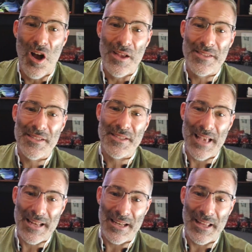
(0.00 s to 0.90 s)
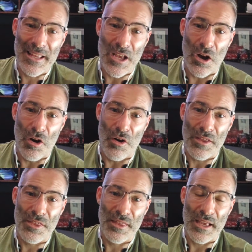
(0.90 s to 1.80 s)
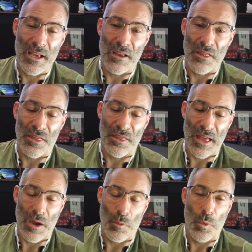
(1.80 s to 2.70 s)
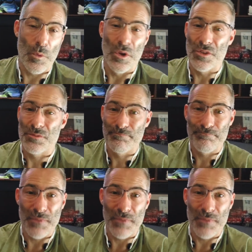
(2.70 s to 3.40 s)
Sadly, I think that we'll lose.